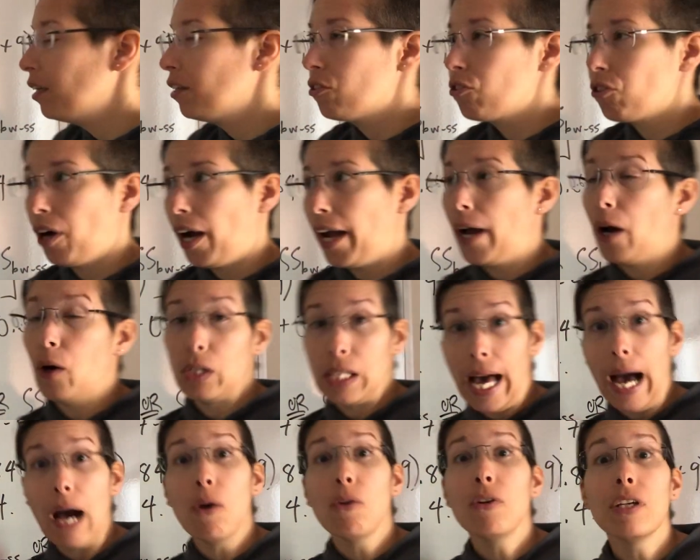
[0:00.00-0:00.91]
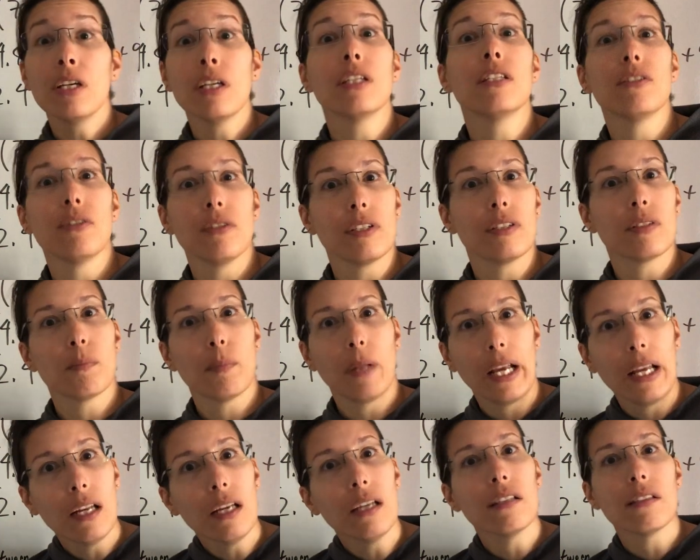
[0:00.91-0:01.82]
try out loud to
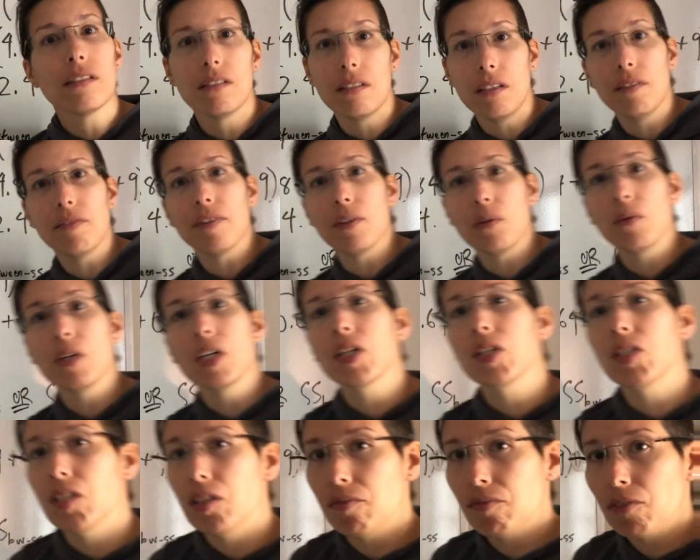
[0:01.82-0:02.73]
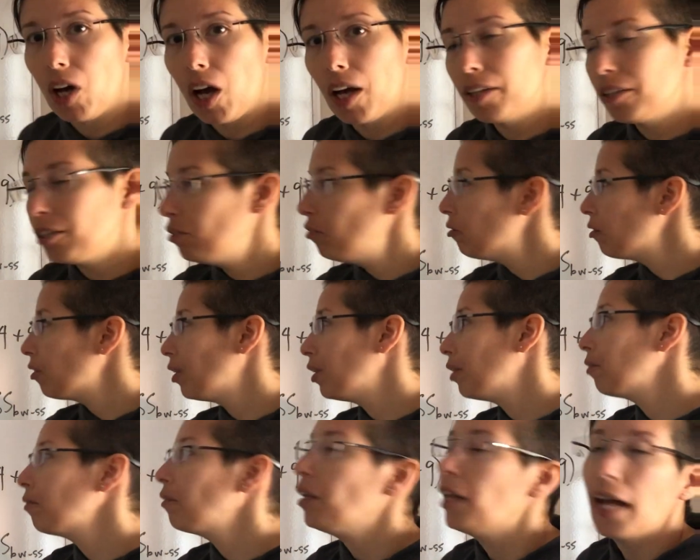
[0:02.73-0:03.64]
explain it, see if it works. If not, you can
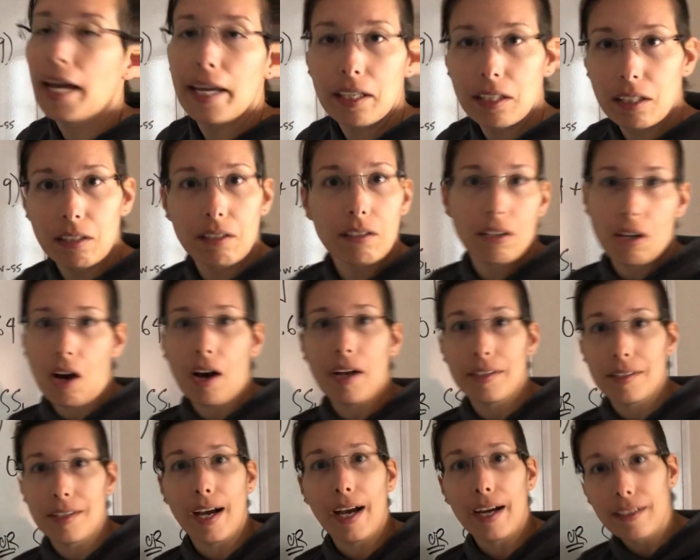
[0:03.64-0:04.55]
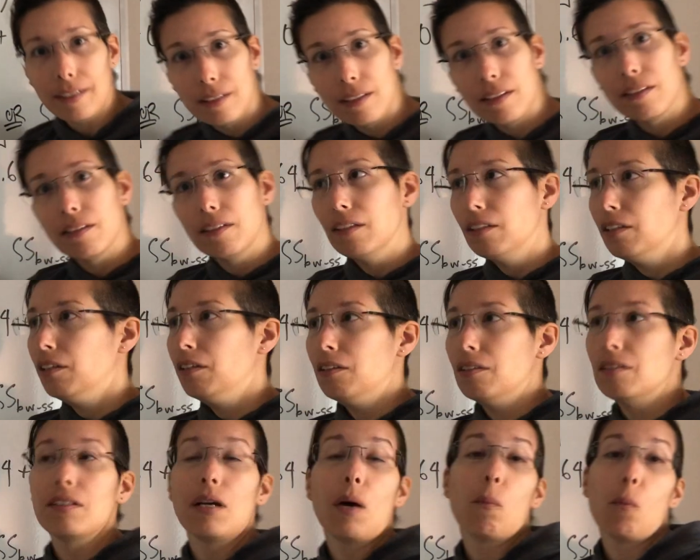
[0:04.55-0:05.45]
like contact
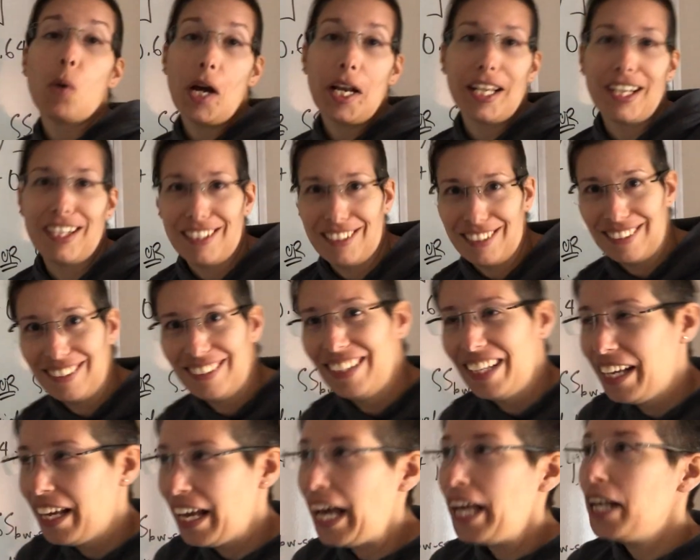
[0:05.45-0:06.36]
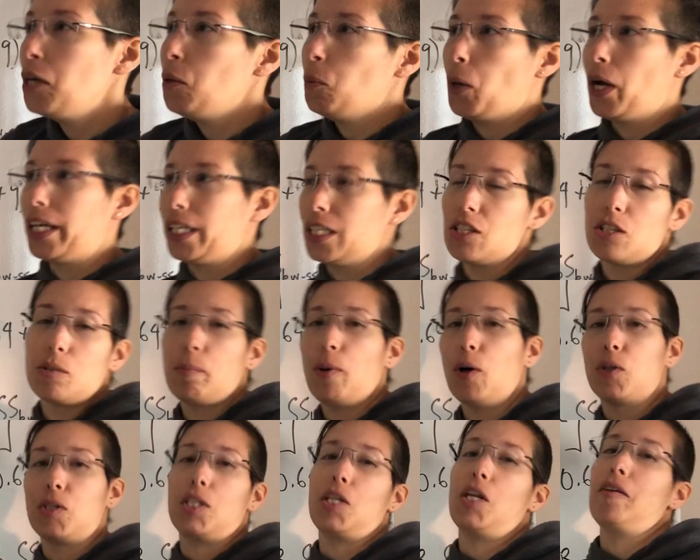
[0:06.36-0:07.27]
someone. Anyone, just
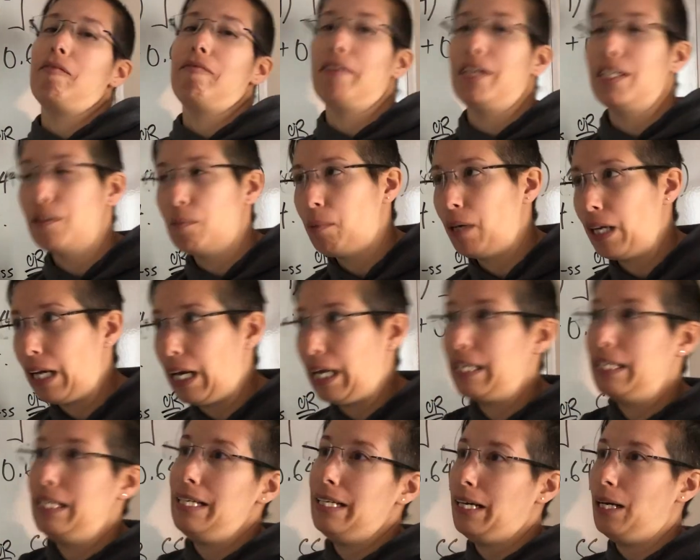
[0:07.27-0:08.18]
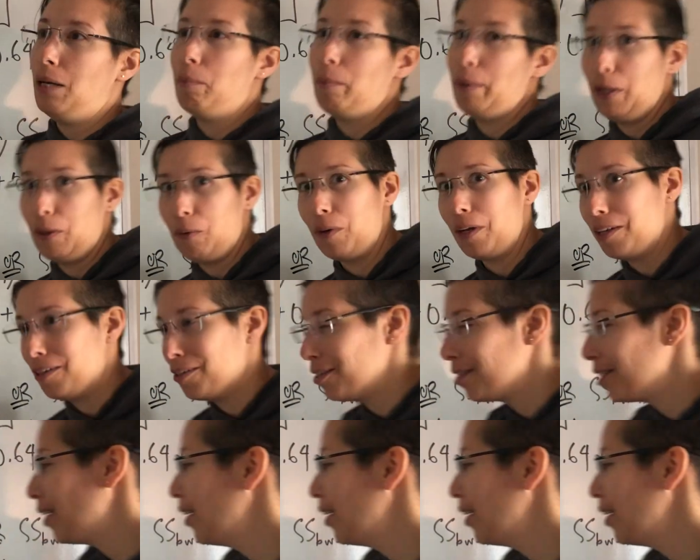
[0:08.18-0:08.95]
post it on Facebook. I need help, I don't understand.